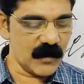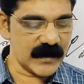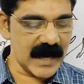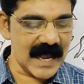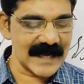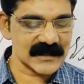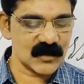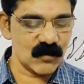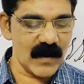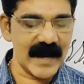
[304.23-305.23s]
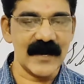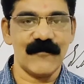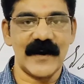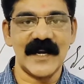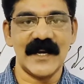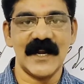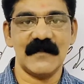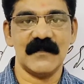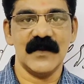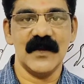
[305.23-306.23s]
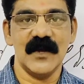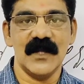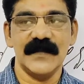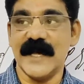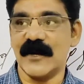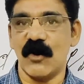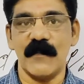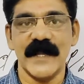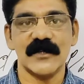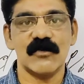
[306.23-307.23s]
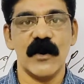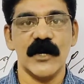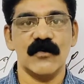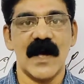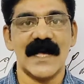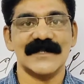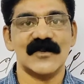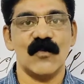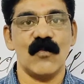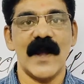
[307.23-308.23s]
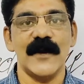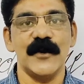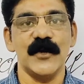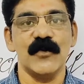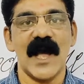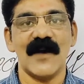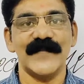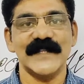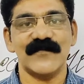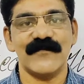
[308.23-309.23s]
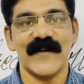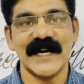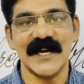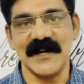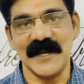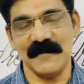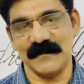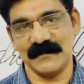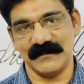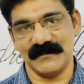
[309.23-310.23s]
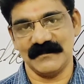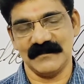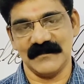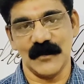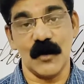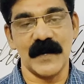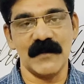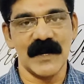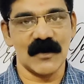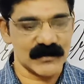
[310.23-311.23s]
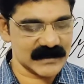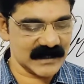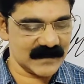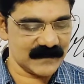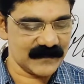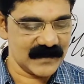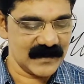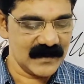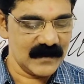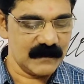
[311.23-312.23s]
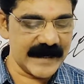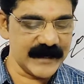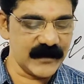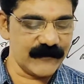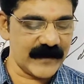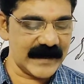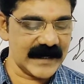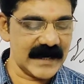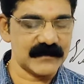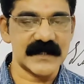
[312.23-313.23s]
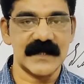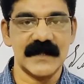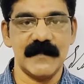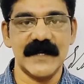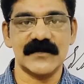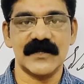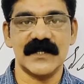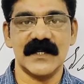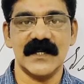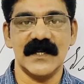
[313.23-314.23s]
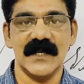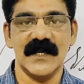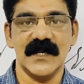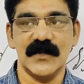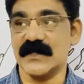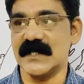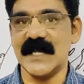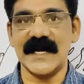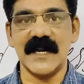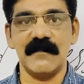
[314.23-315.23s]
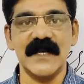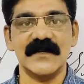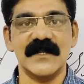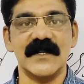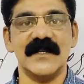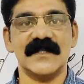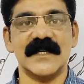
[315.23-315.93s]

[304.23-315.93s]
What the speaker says: ask why funny name. There nobody is going to ask why do you have this funny name. Nobody will question. Plenty of funny names in the big city. You see that in big cities,